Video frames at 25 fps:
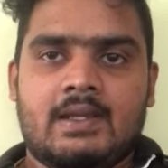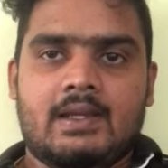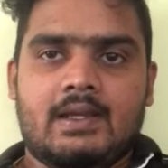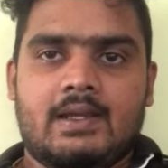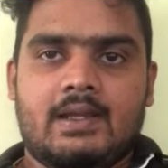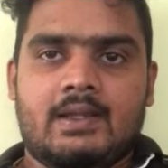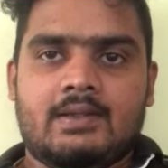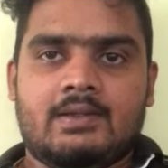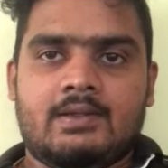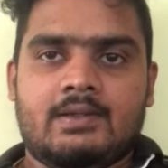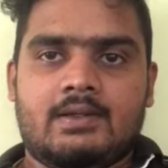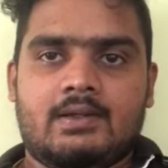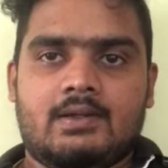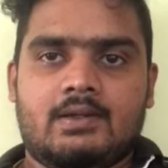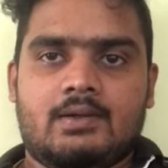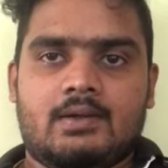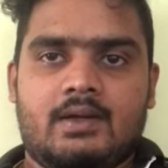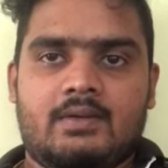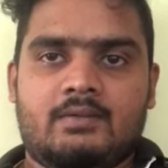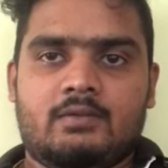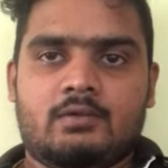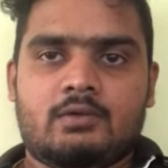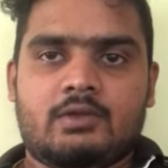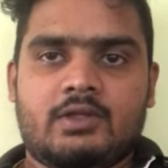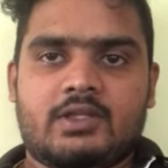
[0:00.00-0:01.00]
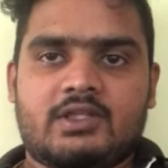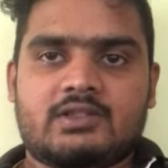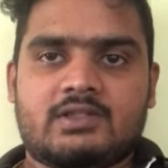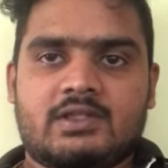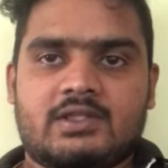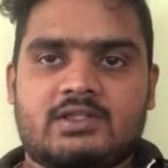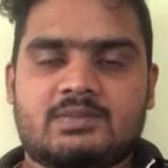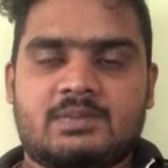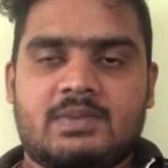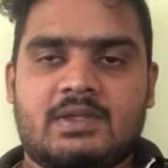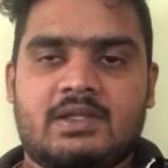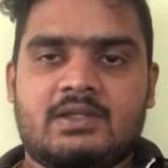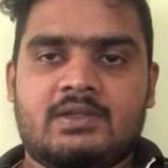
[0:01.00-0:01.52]
And I want to
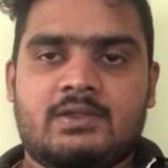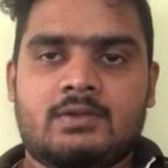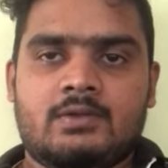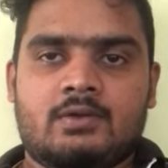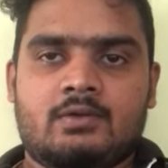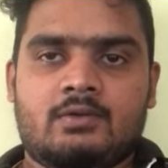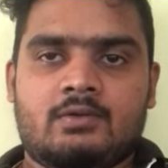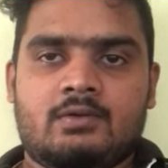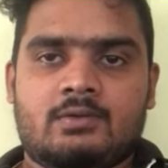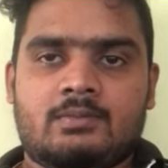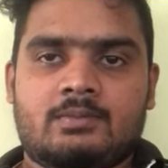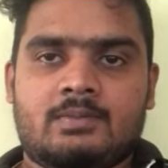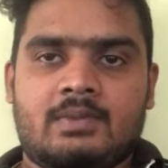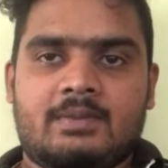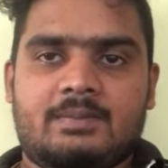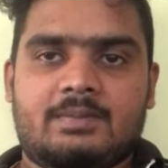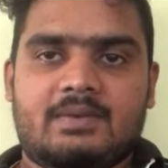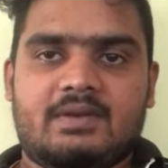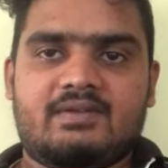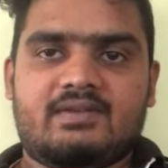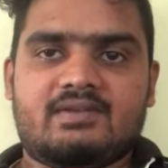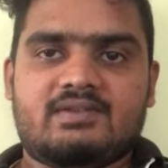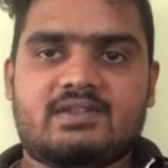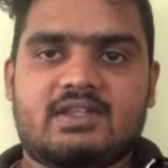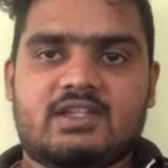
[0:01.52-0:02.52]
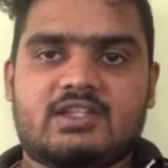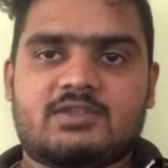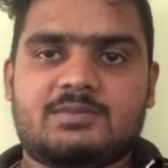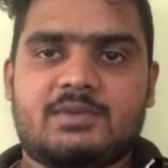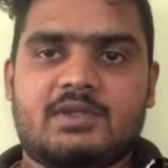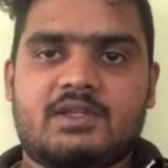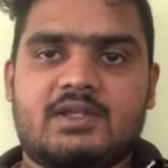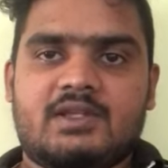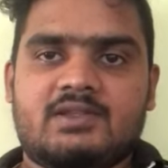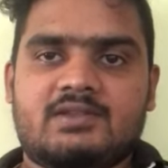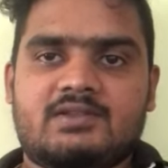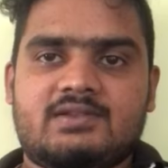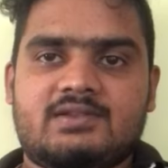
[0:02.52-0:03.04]
explain you about my previous
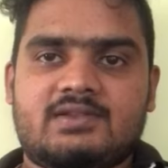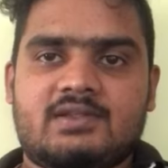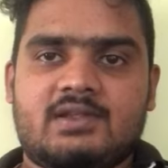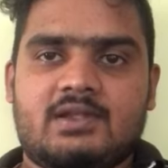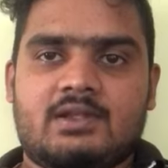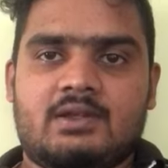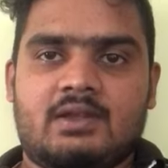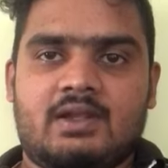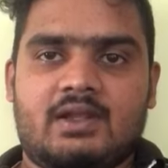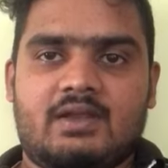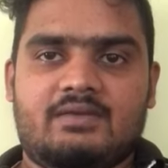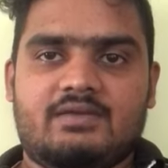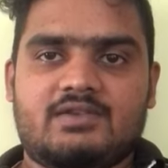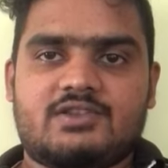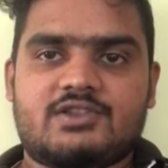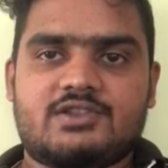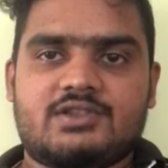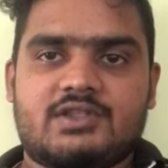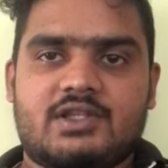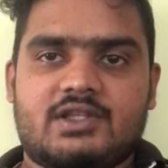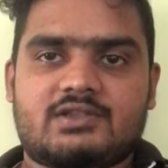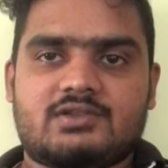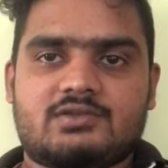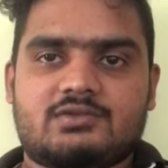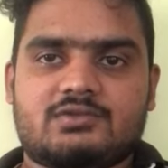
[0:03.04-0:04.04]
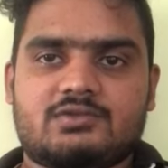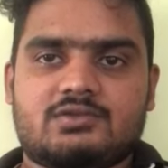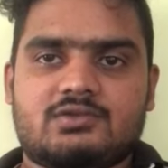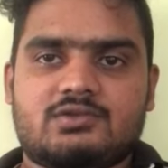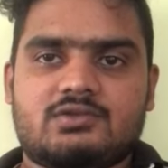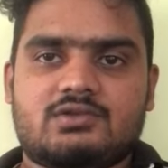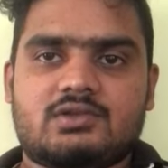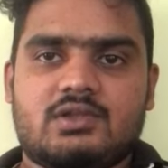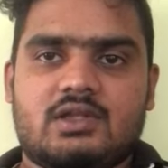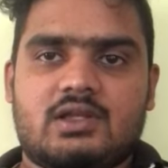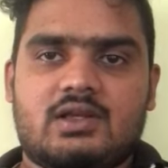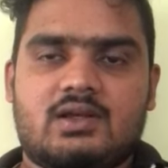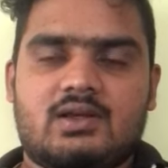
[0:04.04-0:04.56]
experience in Evision
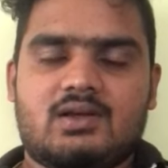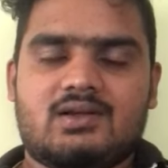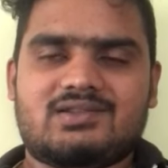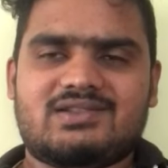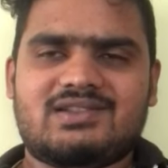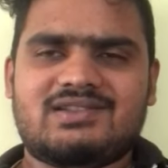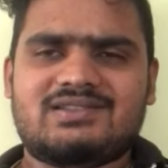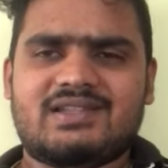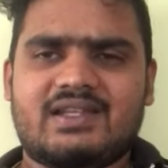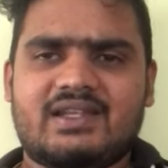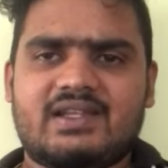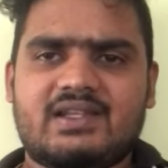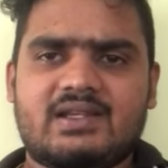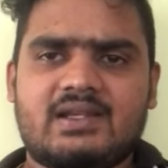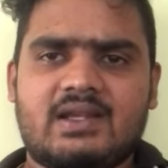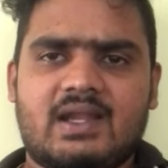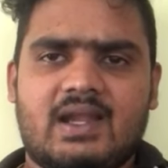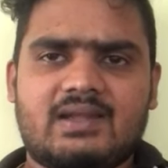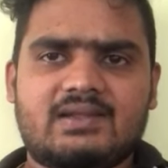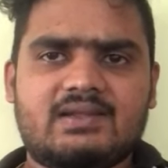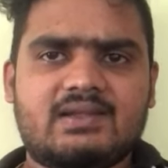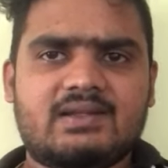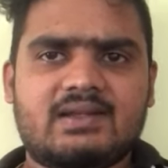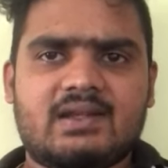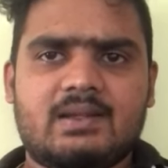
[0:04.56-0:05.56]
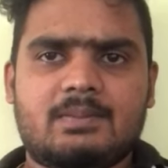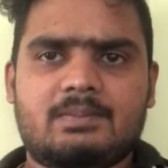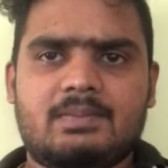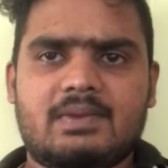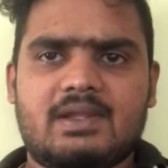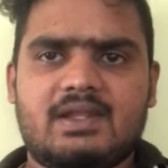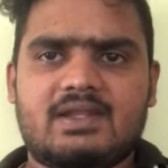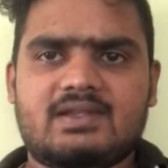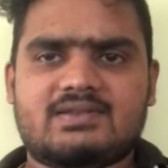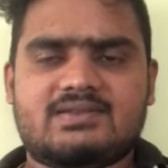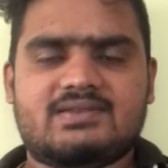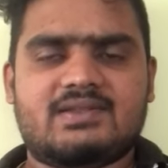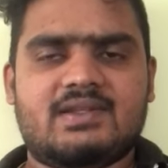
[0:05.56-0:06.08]
Technoserve. Since I didn't get
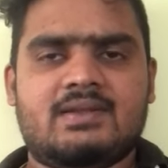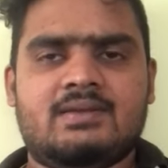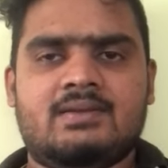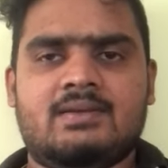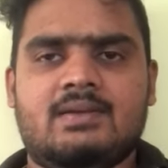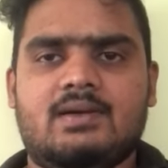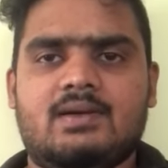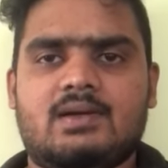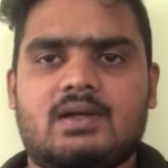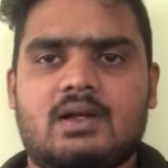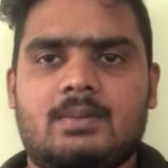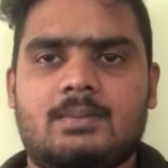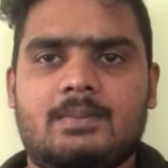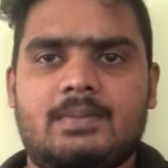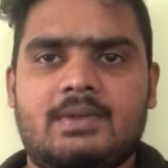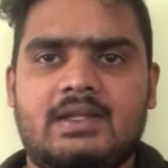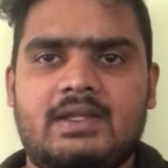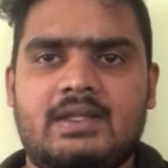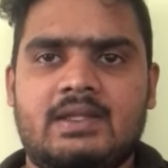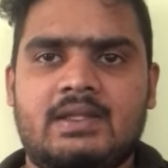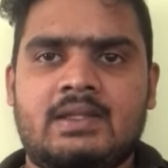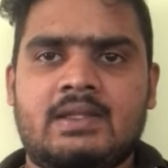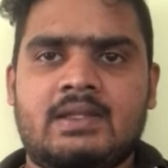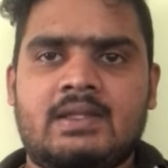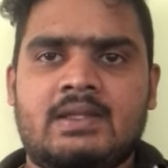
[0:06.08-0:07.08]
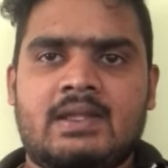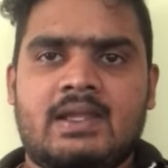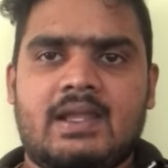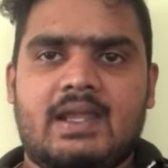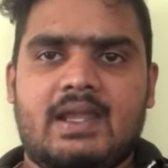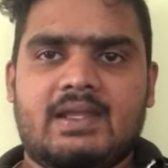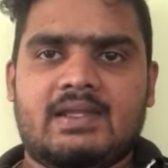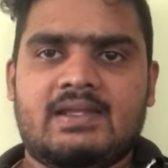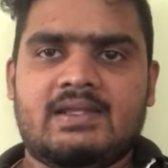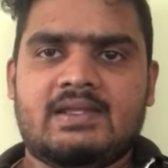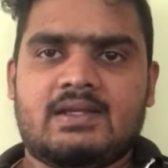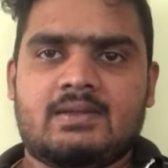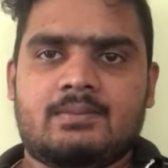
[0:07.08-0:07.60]
placed in the company,
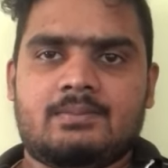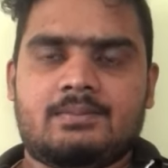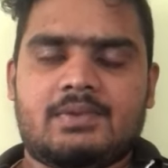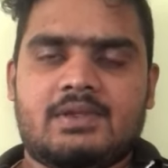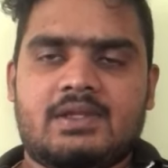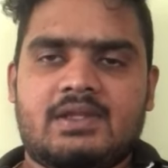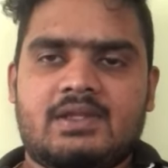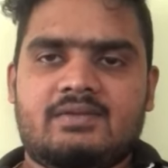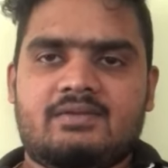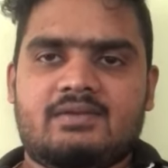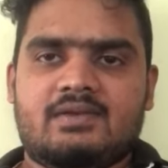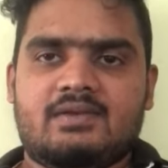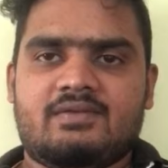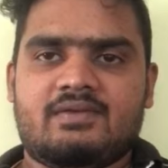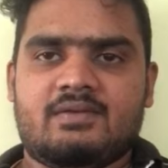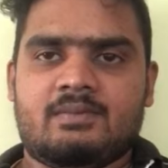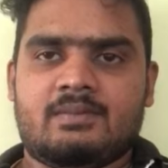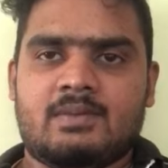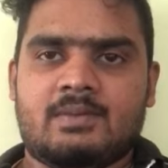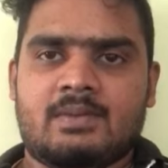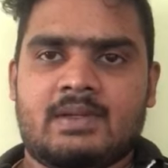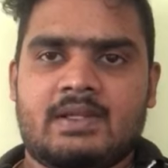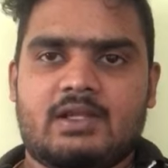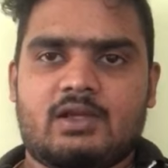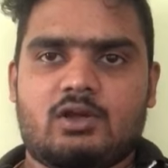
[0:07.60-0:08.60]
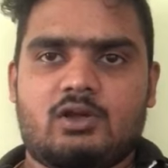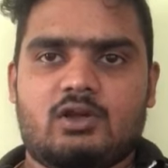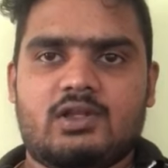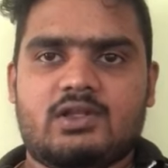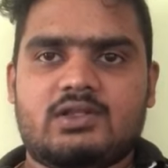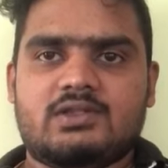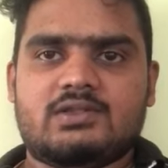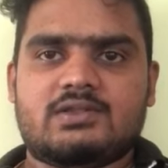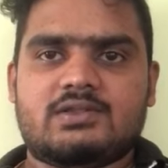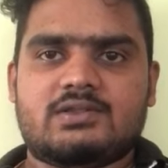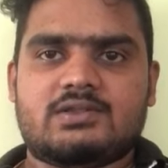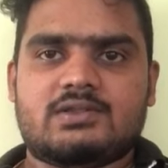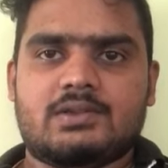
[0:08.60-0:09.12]
any company away from my
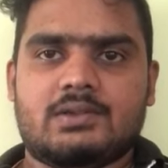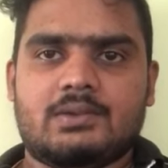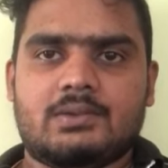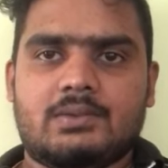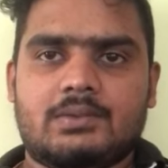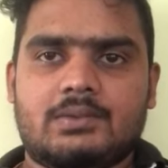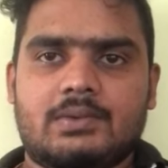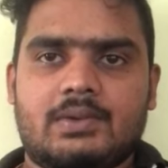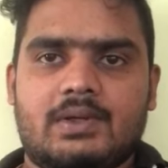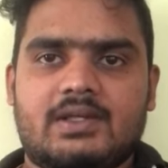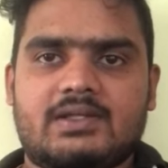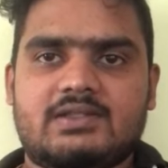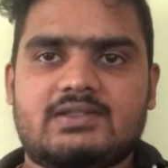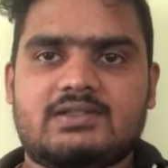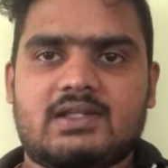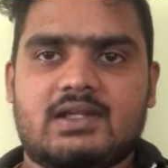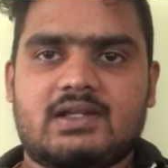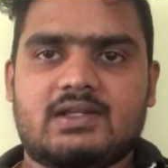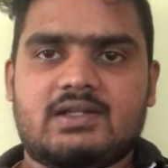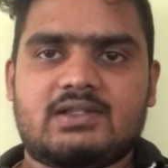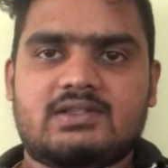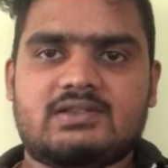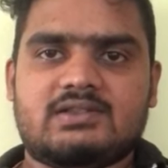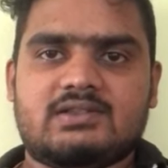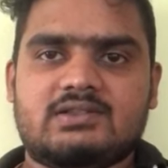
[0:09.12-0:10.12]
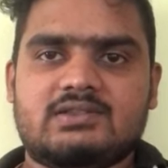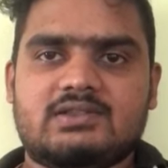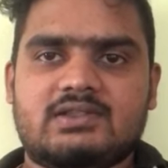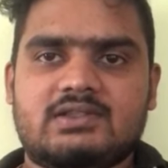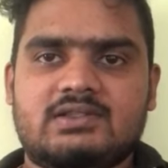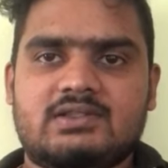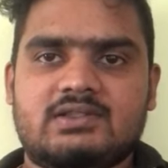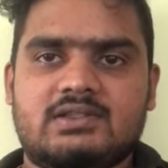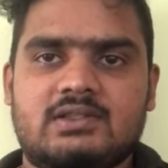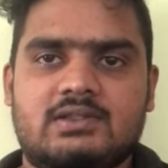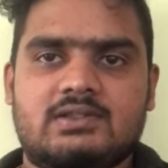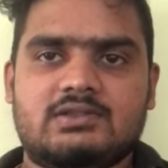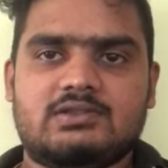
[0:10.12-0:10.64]
college, so I started
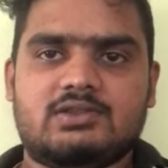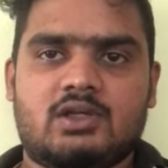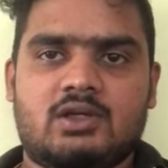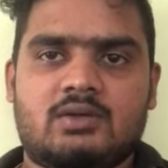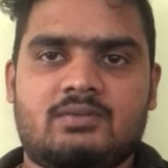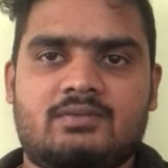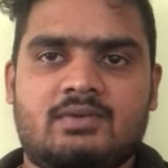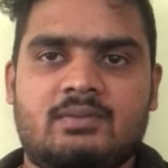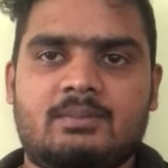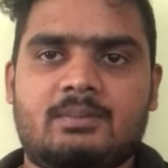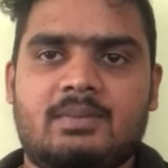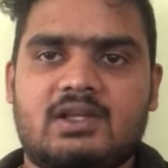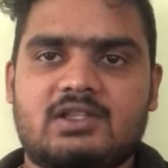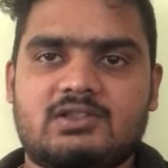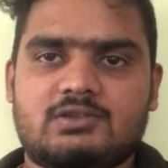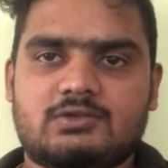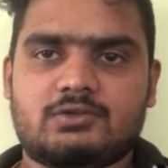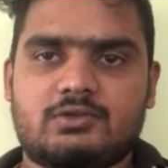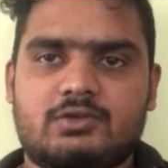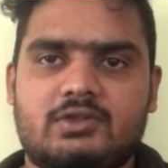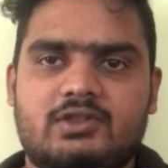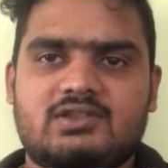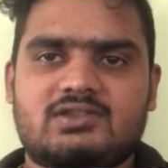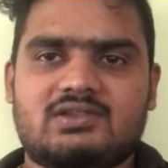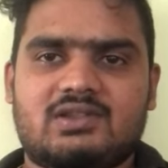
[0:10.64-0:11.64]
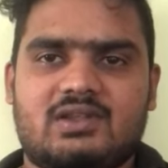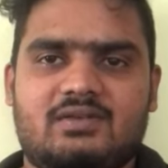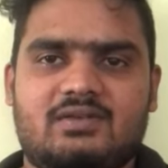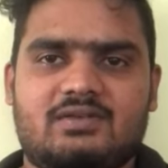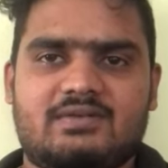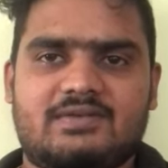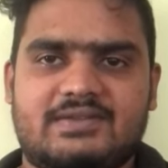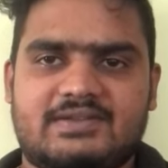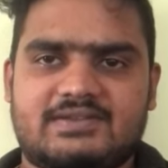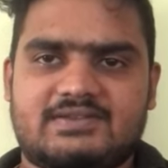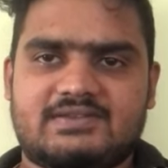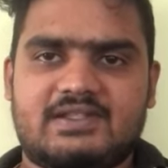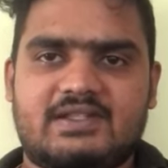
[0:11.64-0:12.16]
searching the job from past 2 years. I
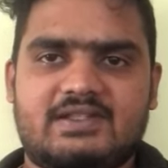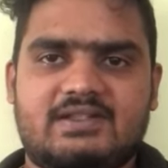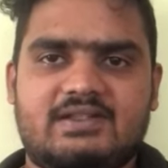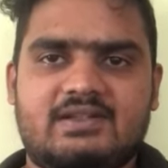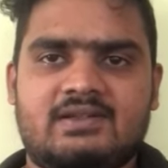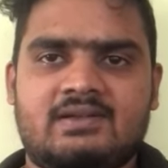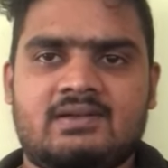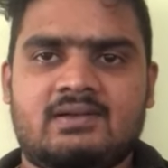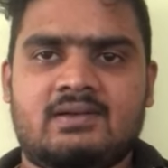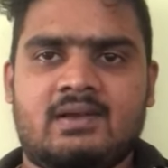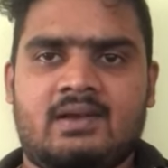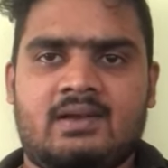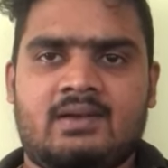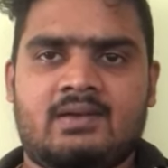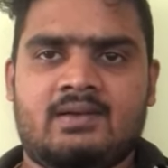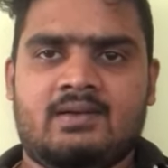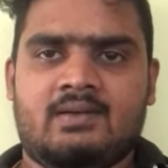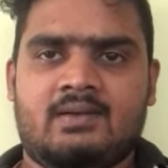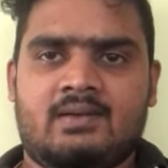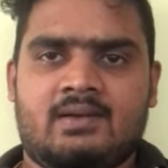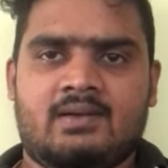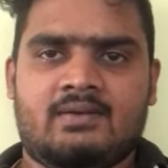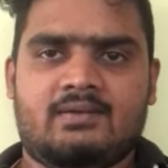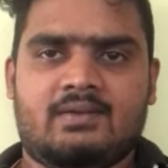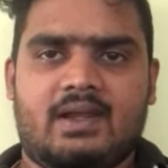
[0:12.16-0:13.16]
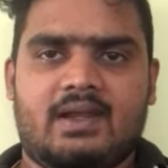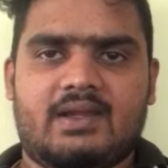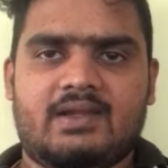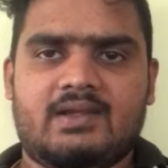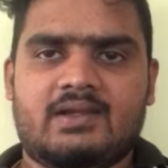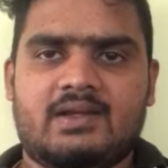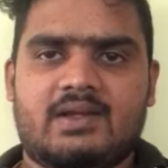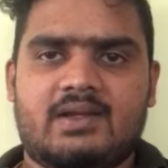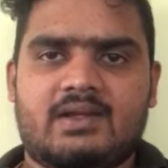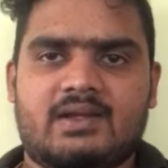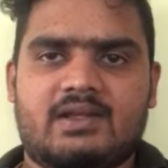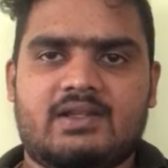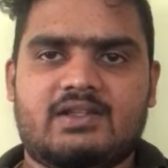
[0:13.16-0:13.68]
was frustrated and I
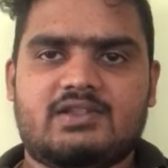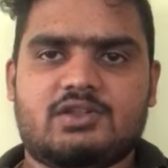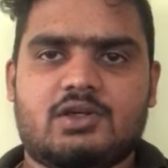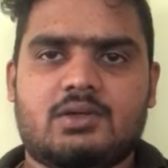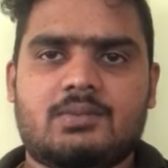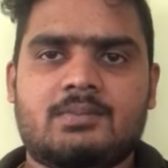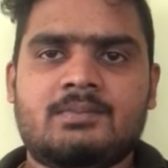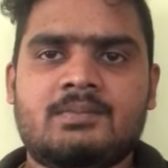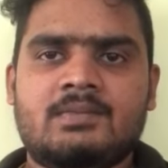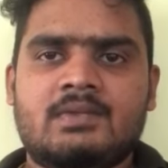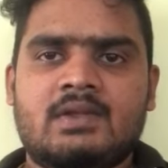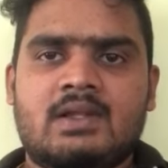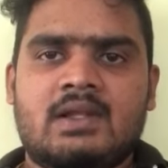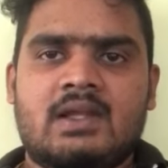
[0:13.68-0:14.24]
didn't get any job.